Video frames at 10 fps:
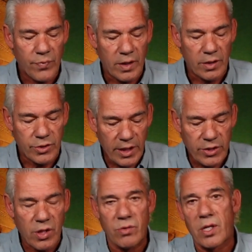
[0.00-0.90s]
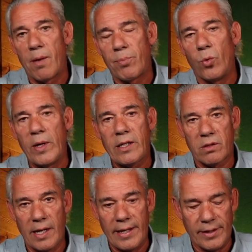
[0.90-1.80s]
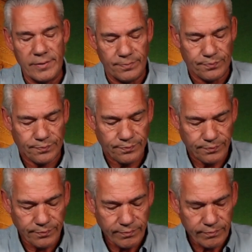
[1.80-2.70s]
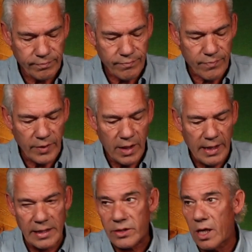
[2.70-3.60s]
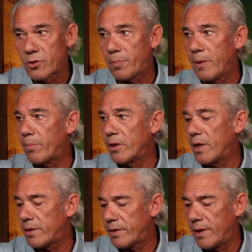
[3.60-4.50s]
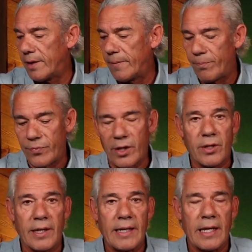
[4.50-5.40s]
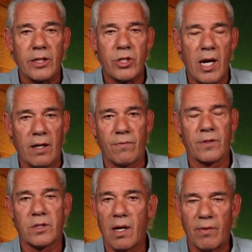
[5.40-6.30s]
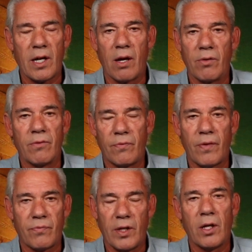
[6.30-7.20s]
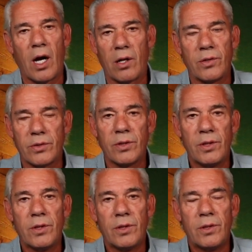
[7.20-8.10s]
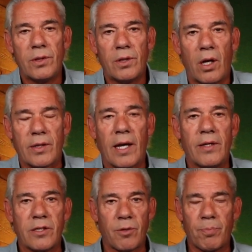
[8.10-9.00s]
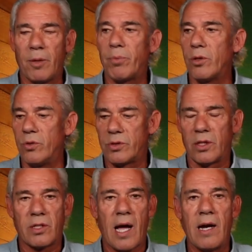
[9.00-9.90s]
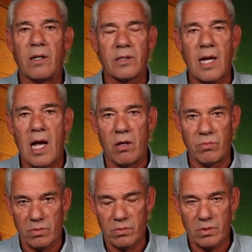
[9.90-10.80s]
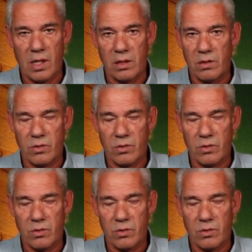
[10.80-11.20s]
She shows up a week later and tells people that they're going to get a check for $750. Okay, these are people whose entire town got